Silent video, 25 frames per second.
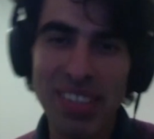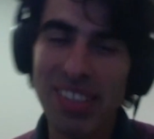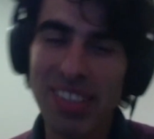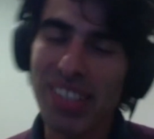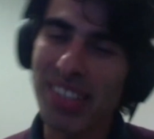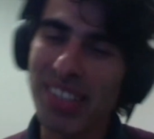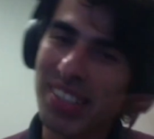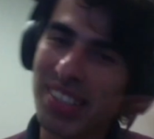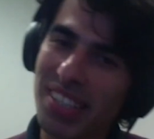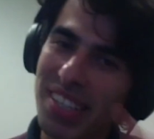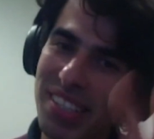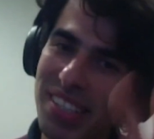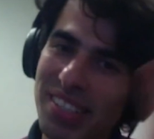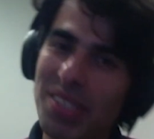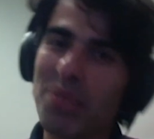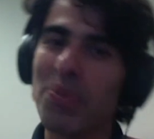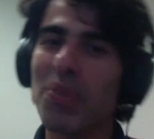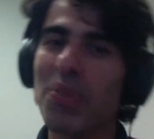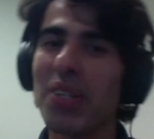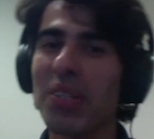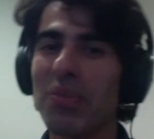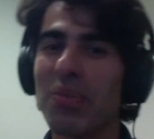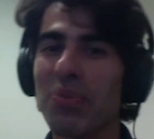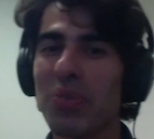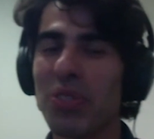and the other
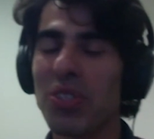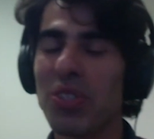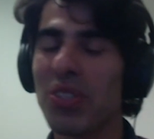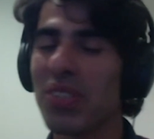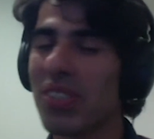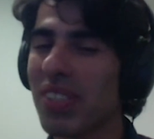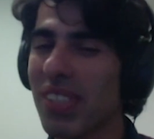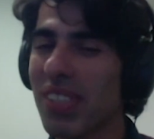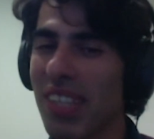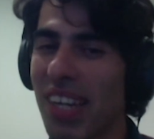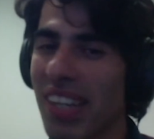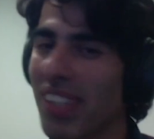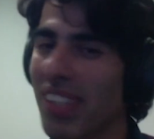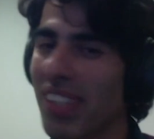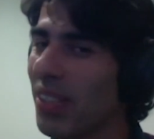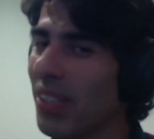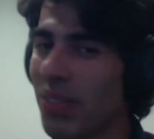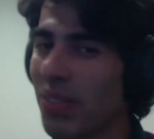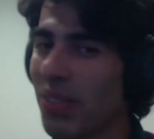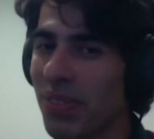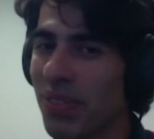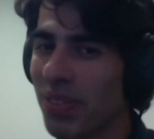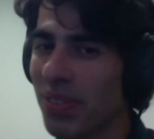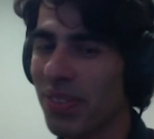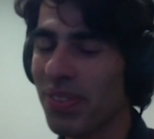one which is kind
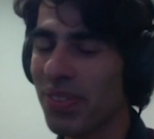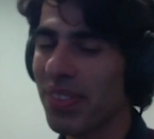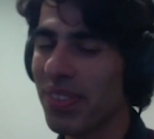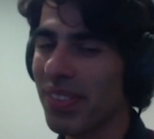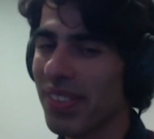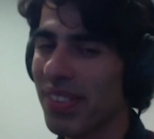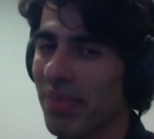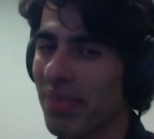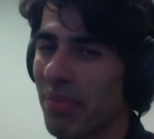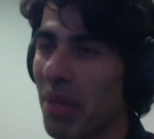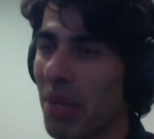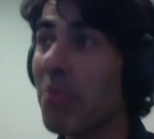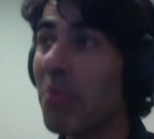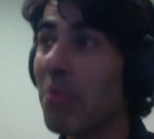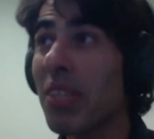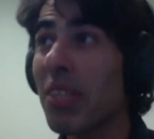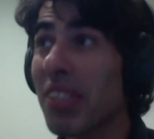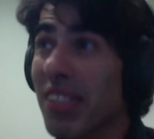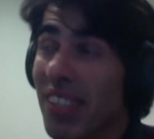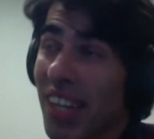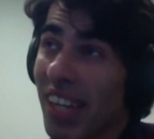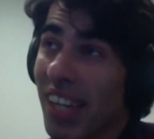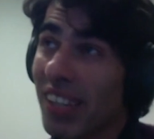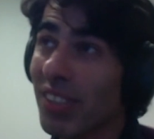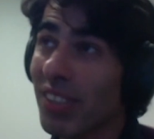of
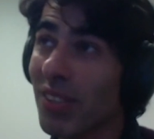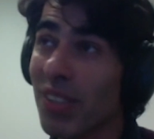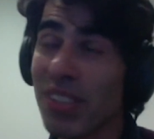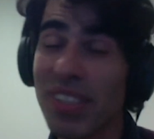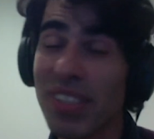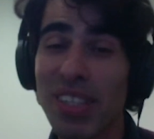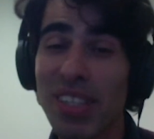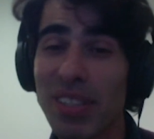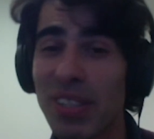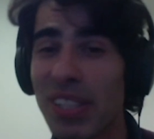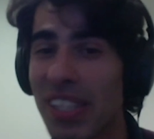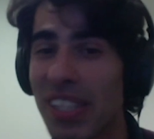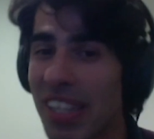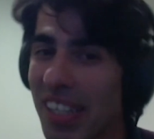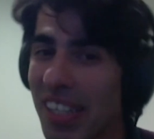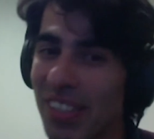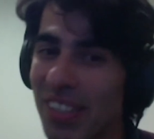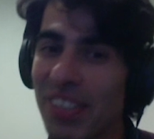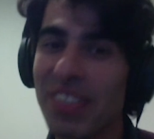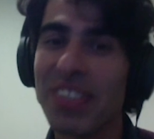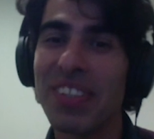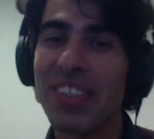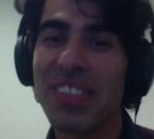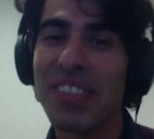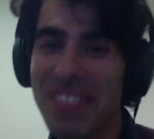maybe extracellular, I
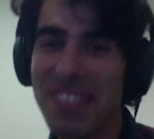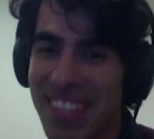don't know.